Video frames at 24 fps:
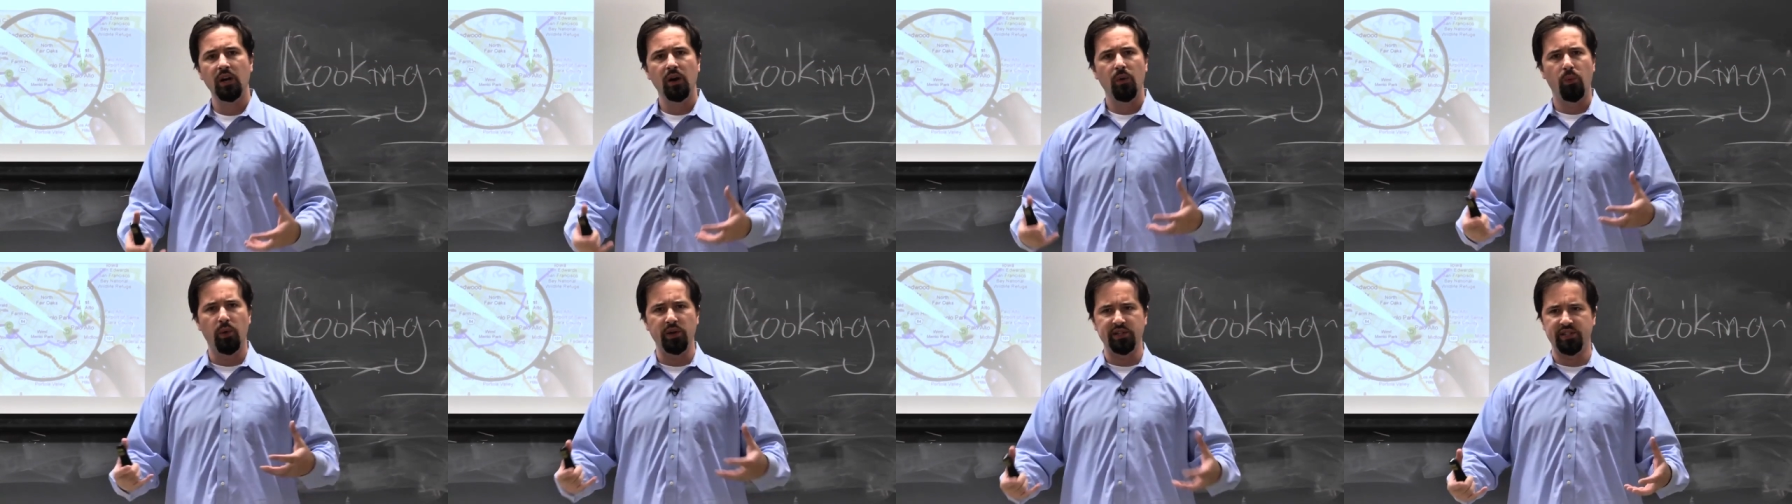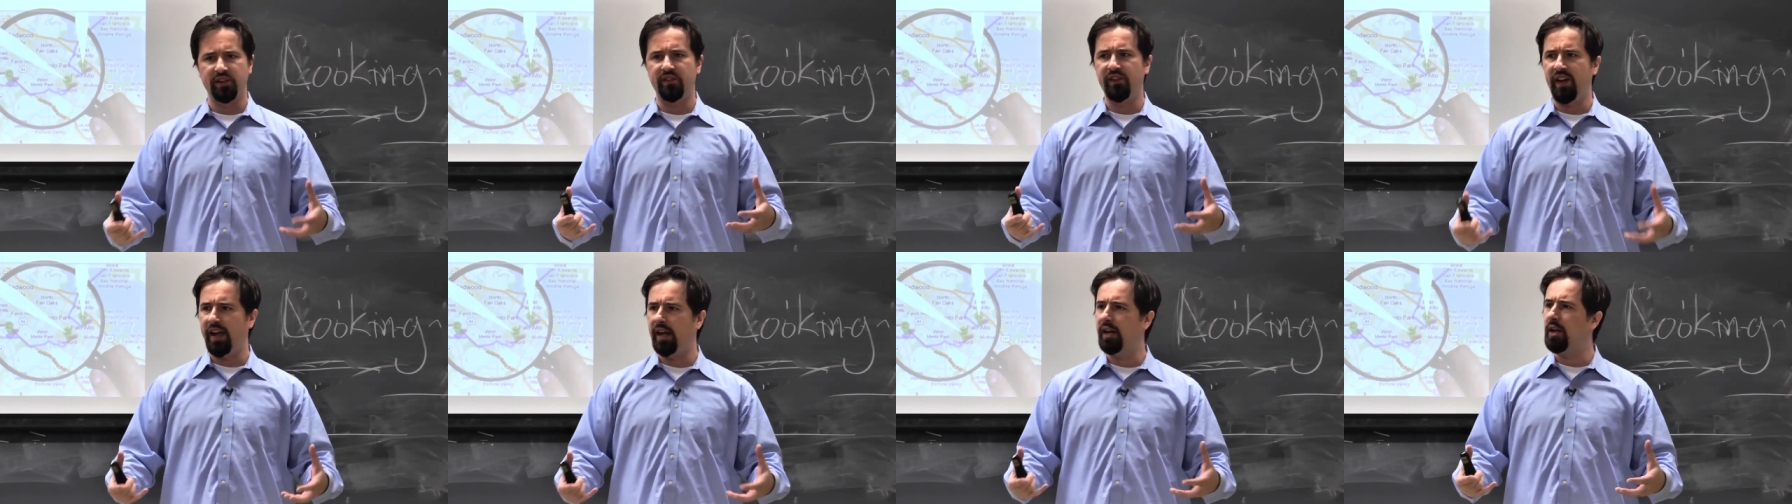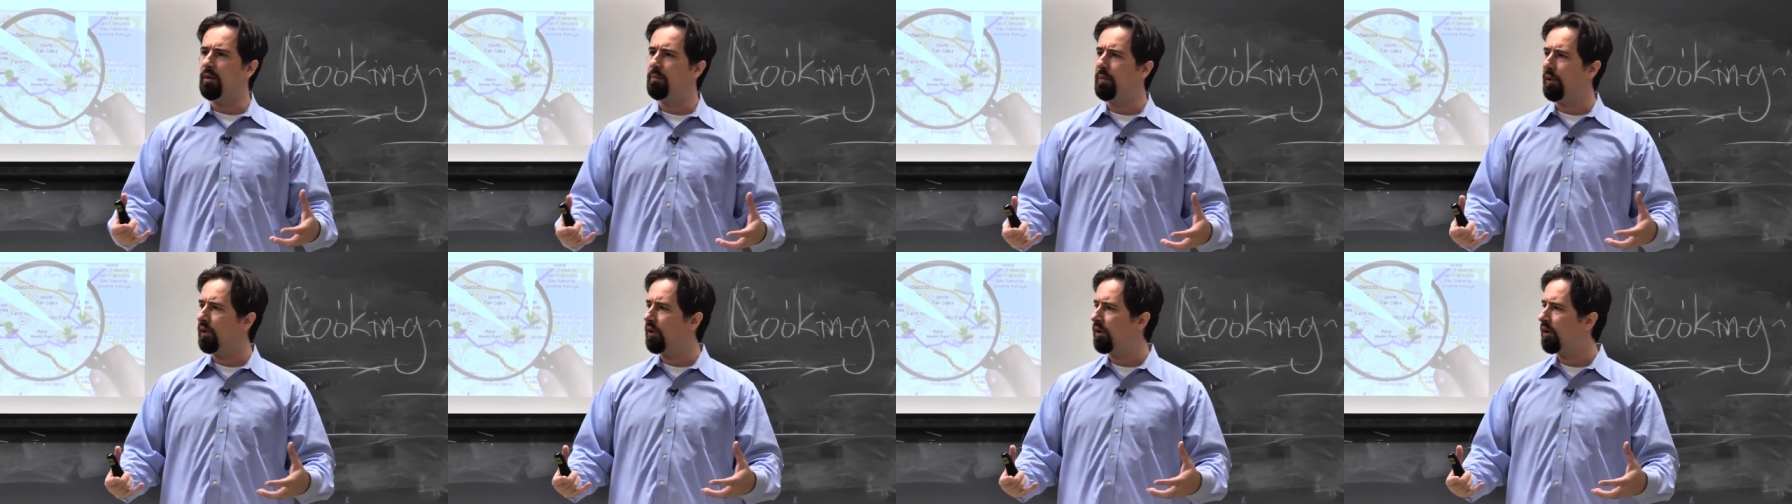was
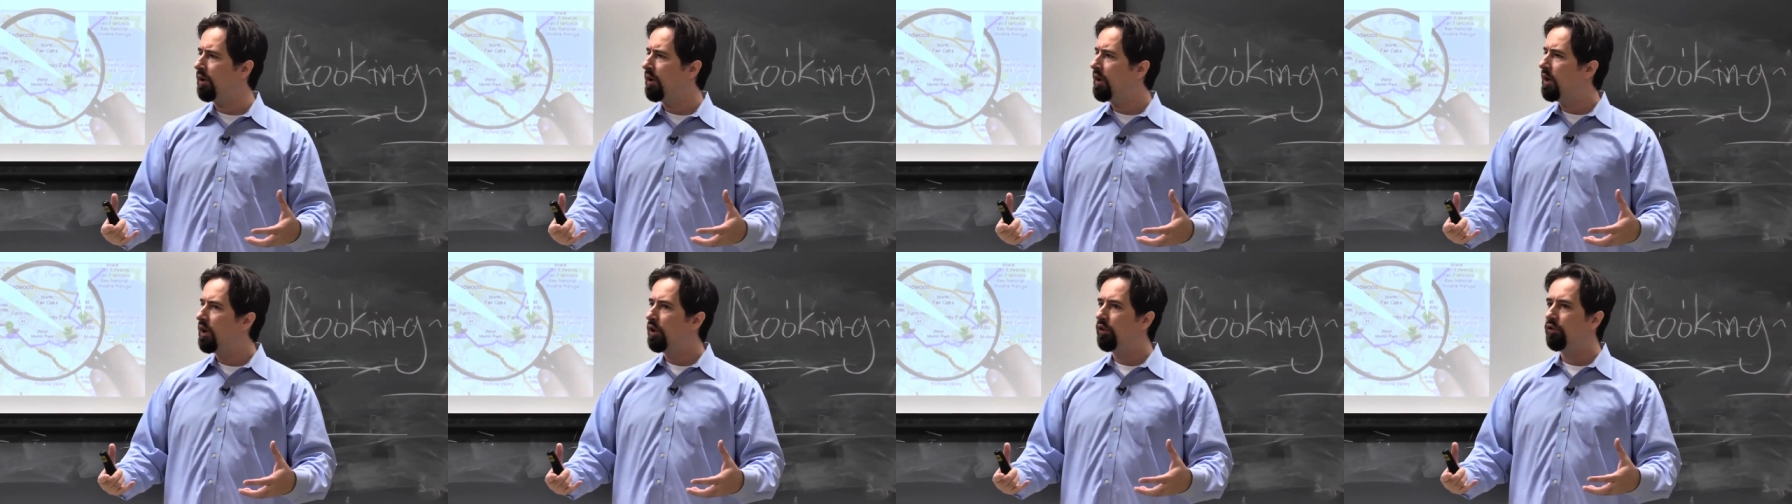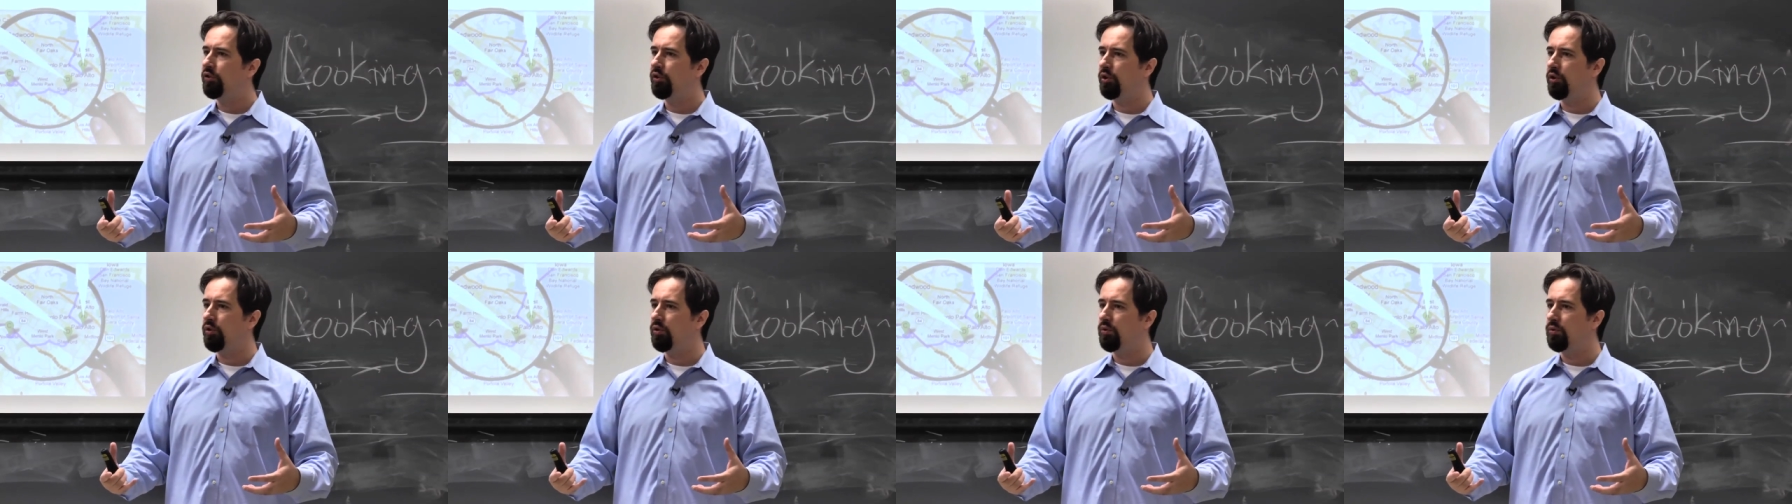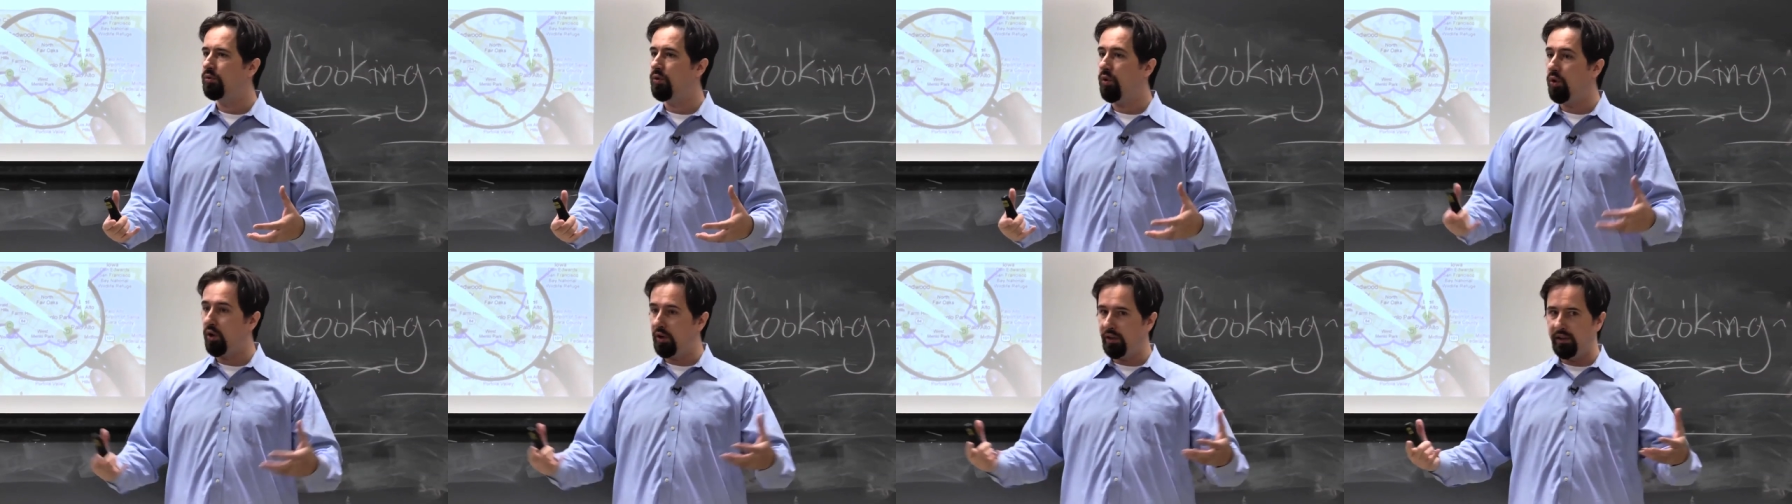available to
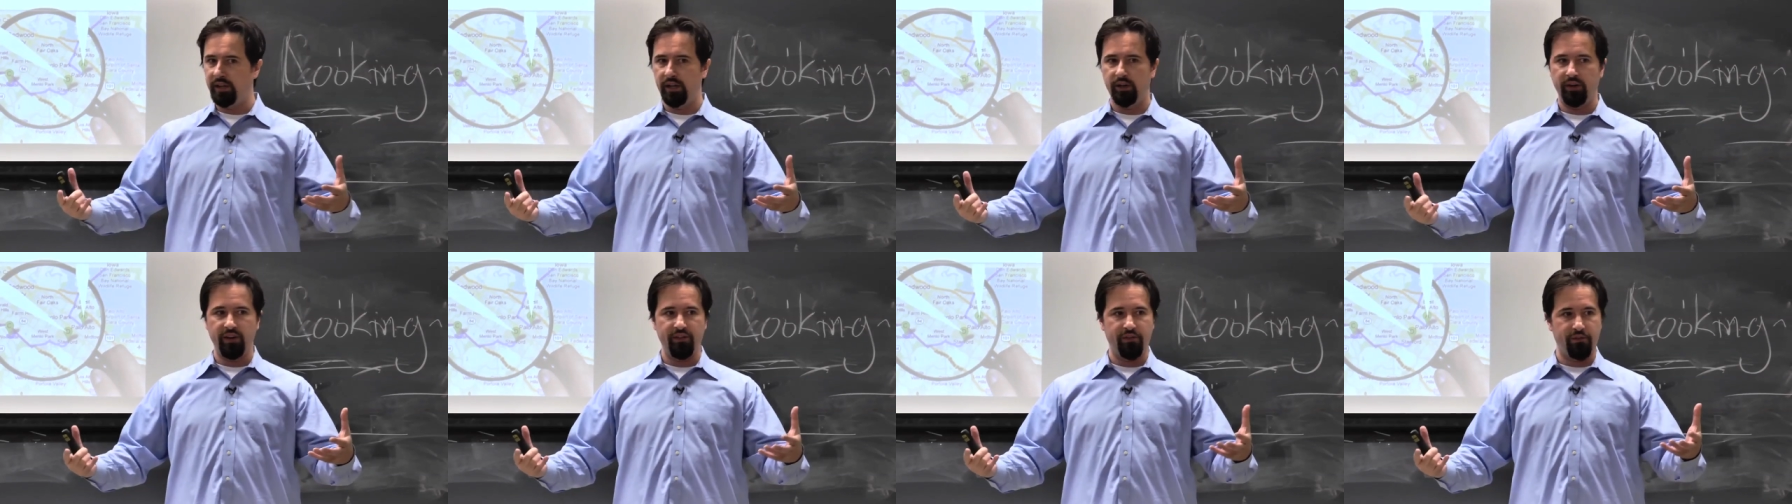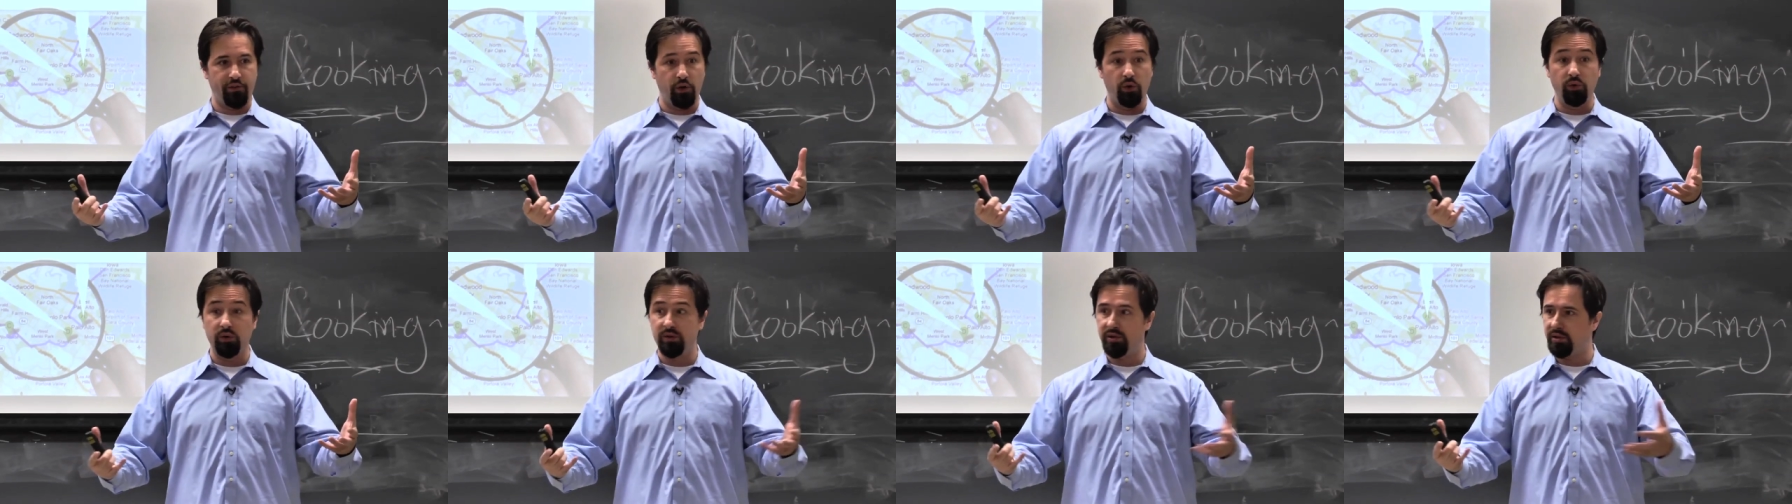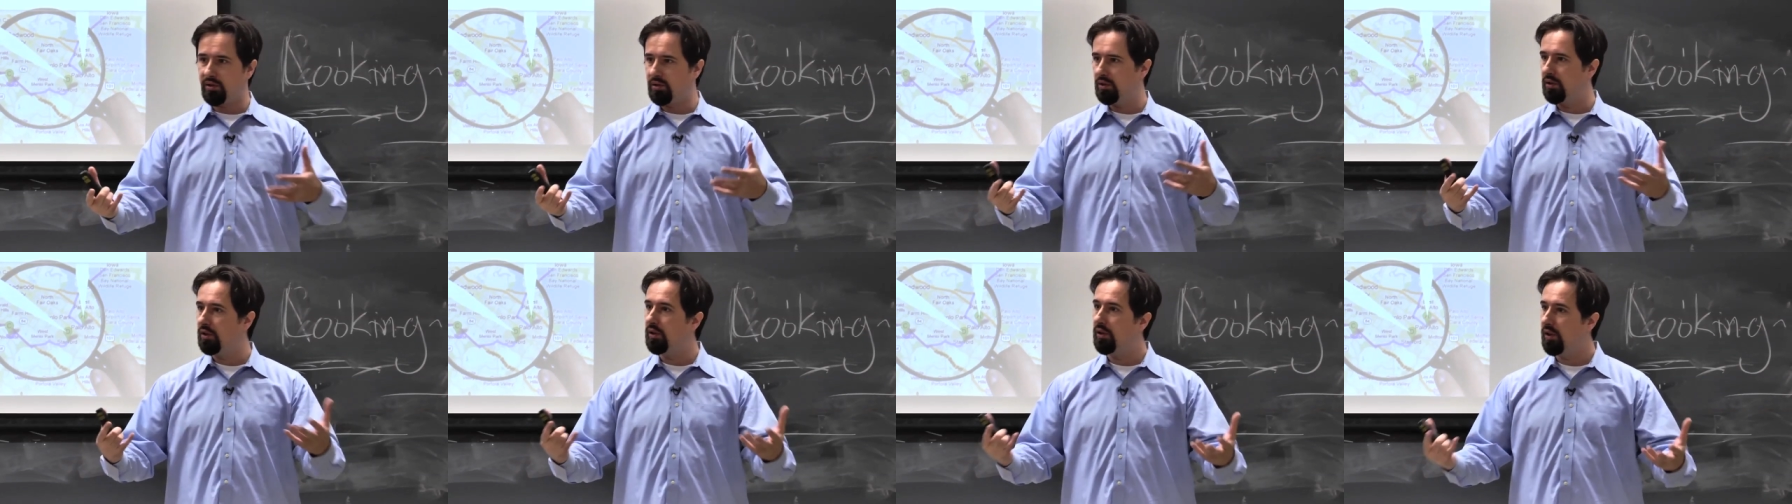ordinary
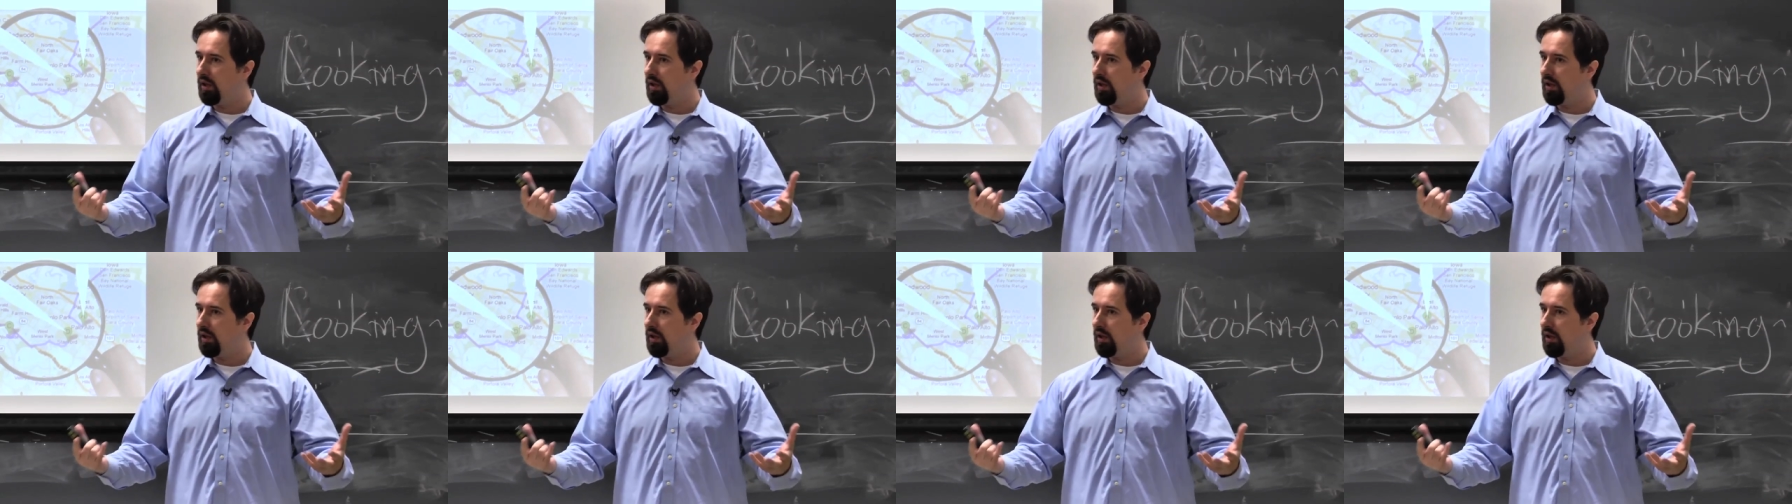folks